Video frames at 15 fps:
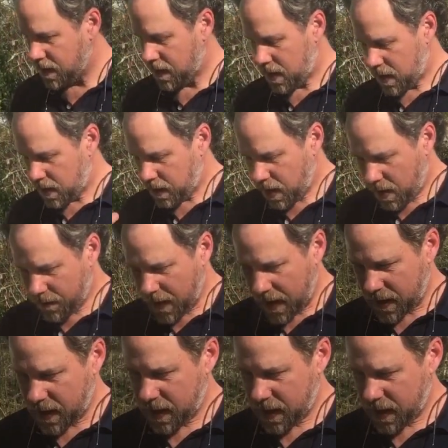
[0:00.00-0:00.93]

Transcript: I love that